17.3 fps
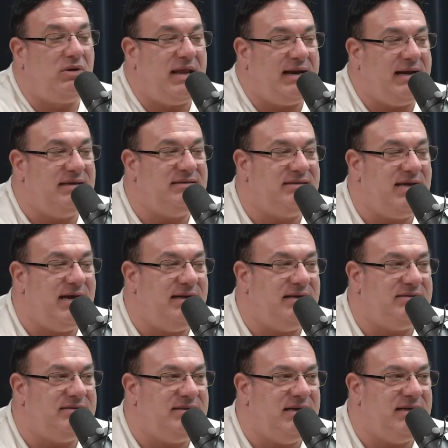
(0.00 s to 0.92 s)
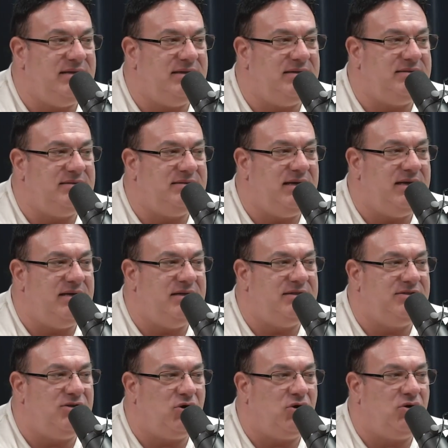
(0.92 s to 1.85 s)
like I said, it it is it
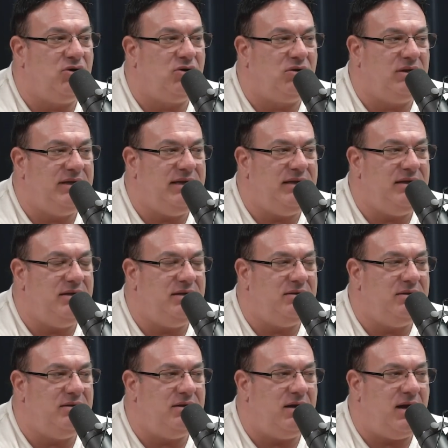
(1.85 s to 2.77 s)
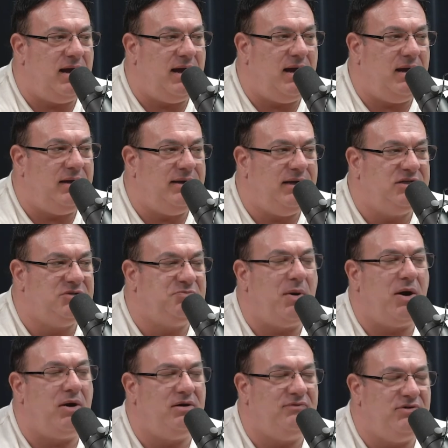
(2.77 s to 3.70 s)
is the early uh, is
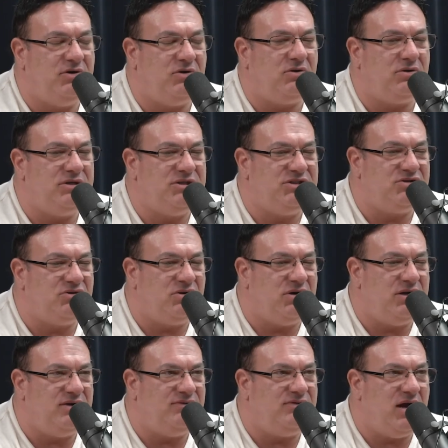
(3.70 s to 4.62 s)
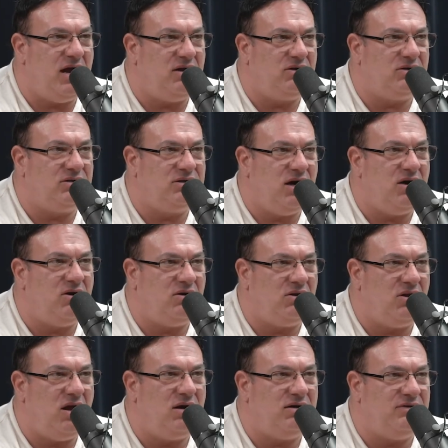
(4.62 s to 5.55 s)
part of the early story of Carl, Karl
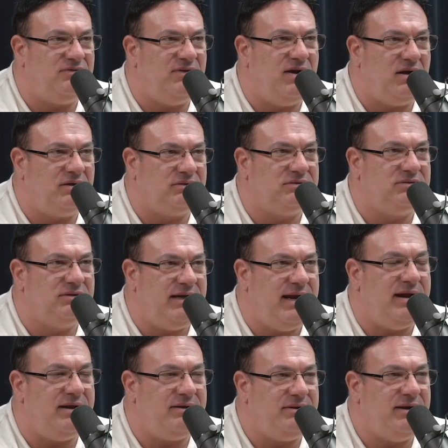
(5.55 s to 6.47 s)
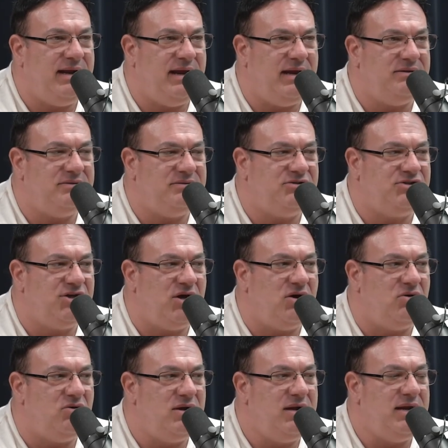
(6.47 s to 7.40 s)
Lagerfeld. Lagerfeld. Yeah, and
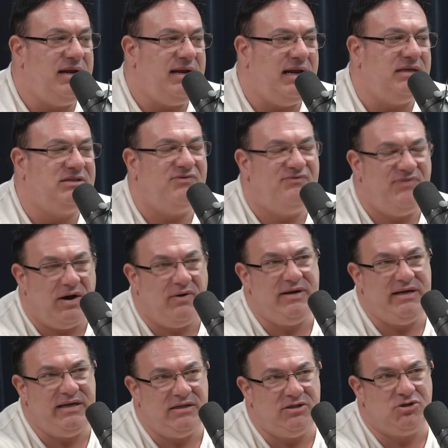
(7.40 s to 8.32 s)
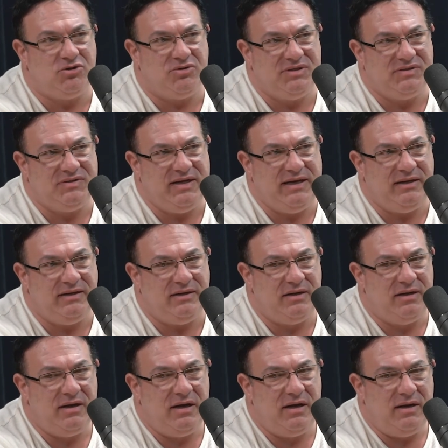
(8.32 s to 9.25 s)
so it's a very interesting
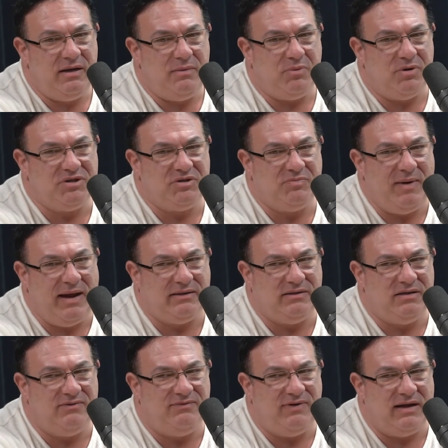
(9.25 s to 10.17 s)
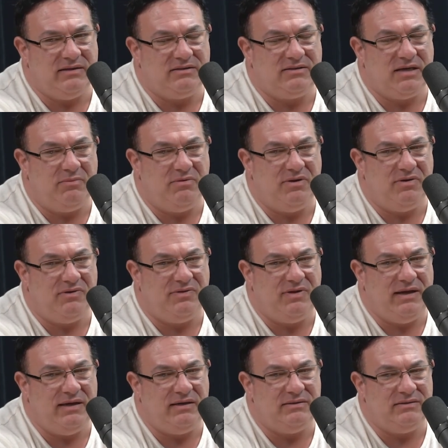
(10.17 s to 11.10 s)
perspective on some of the
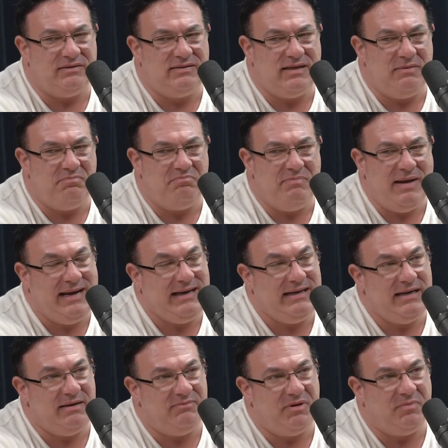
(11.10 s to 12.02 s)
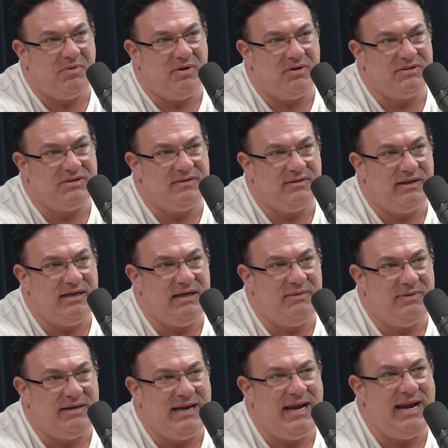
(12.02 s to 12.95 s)
things that made him the person that he
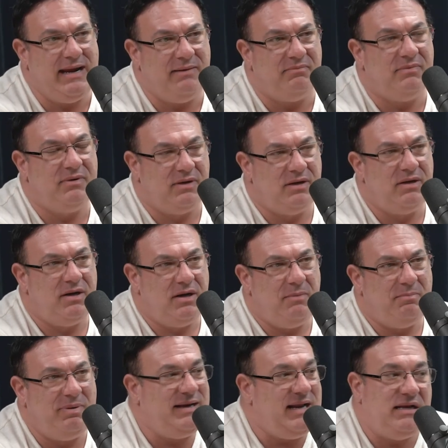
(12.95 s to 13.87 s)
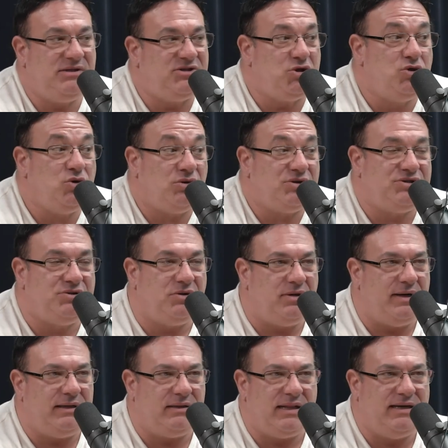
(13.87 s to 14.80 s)
became. Yeah. But it, it's a cool
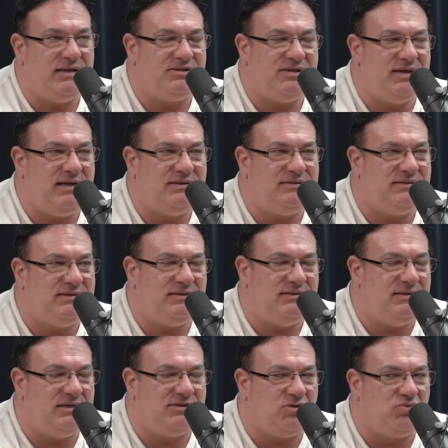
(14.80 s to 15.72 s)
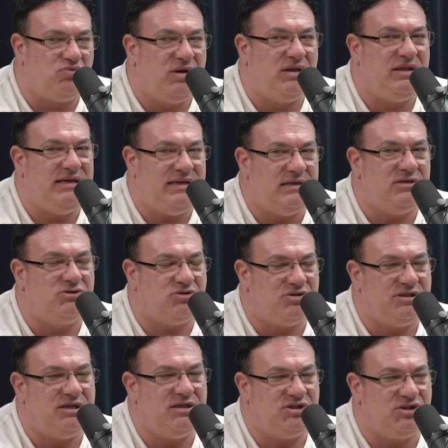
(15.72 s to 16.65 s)
story. Like it's it's it. it's a really
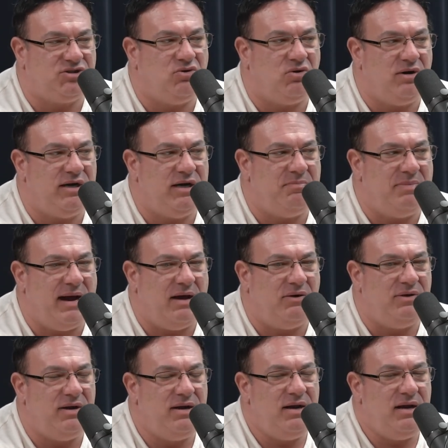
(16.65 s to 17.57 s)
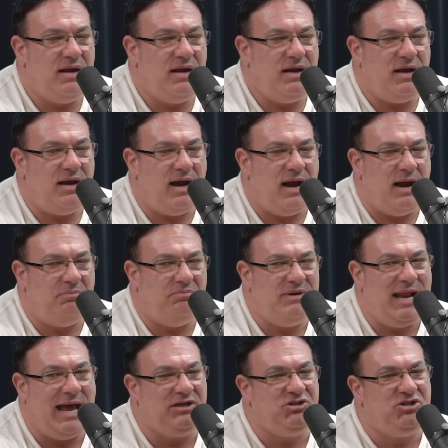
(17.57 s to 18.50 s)
interesting story about um,
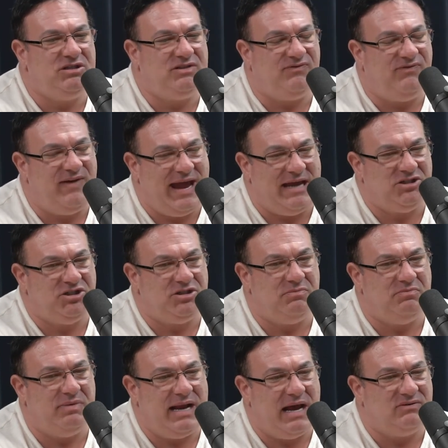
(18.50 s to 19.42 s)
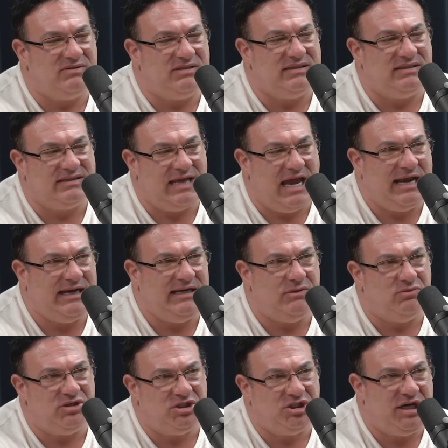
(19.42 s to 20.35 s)
not just fashion, but how society
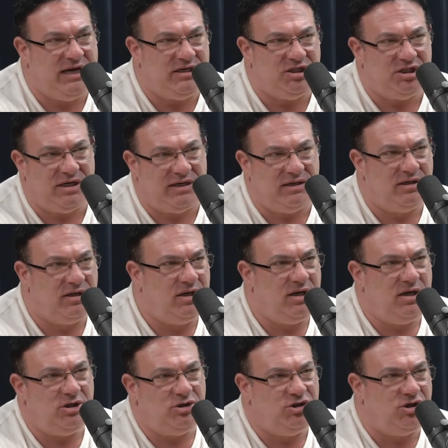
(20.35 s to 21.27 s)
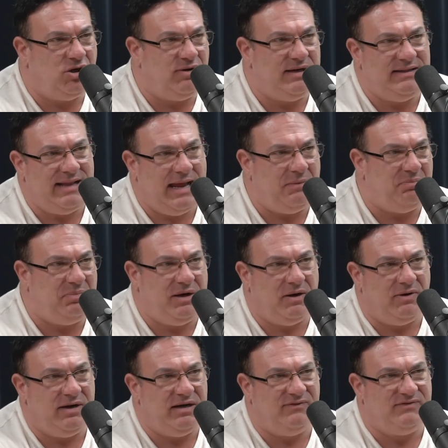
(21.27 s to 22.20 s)
was changing during that
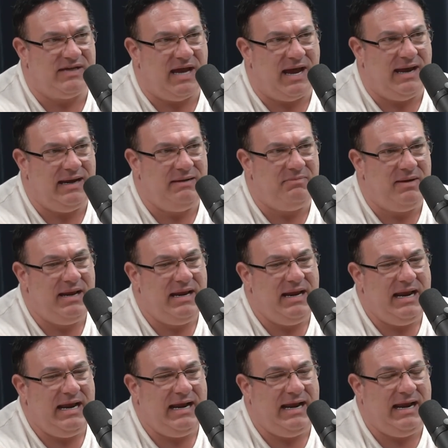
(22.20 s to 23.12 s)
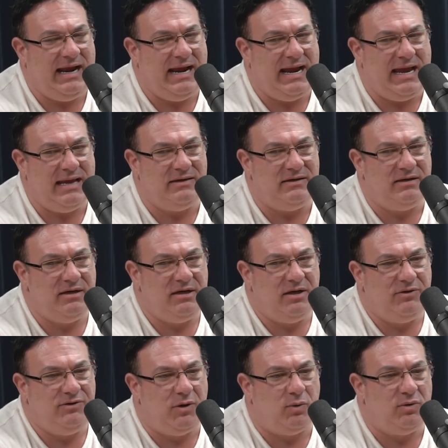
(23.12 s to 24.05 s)
period of time and
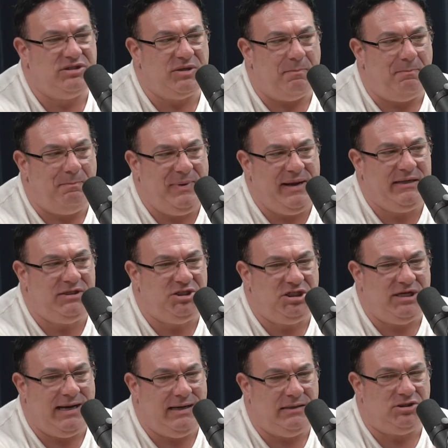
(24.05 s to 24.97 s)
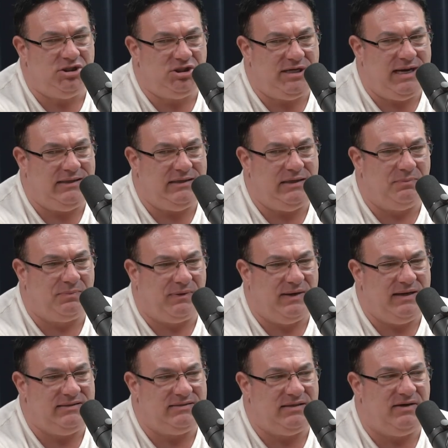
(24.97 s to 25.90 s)
there was a big change taking
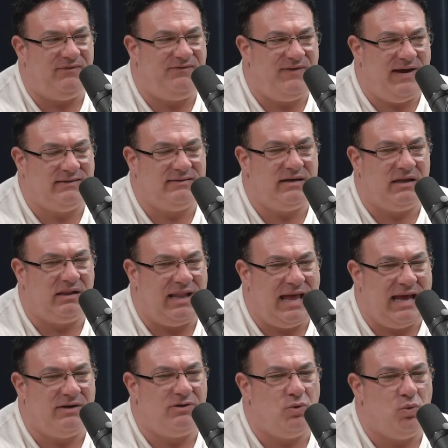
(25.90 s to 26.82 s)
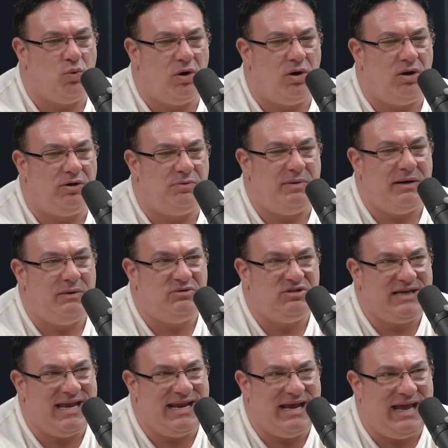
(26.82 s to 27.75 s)
place that affected a lot of the world, but it
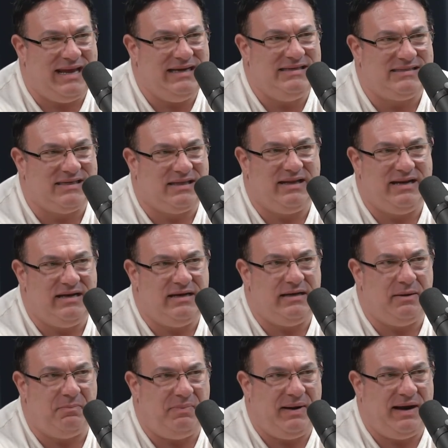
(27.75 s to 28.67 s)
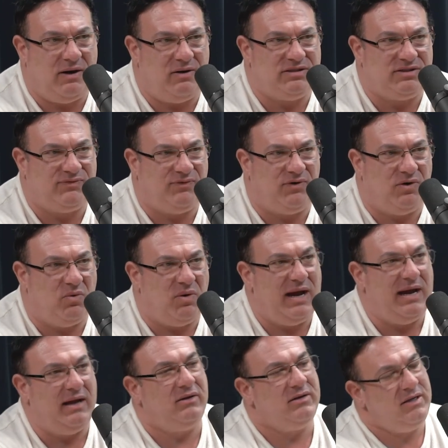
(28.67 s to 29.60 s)
was kind of isolated in Paris for a
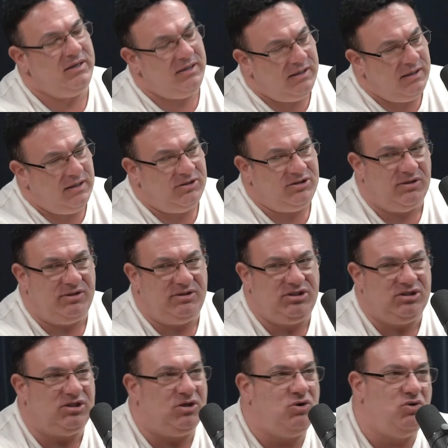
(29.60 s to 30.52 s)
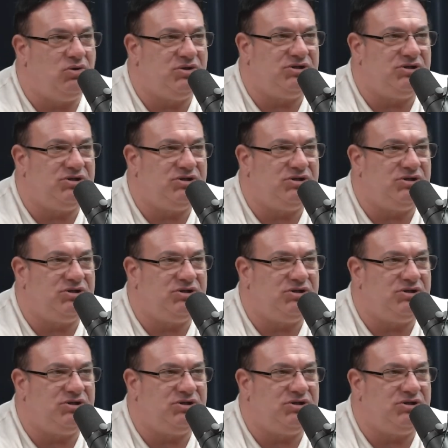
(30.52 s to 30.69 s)
while. Sure. So it's just a cool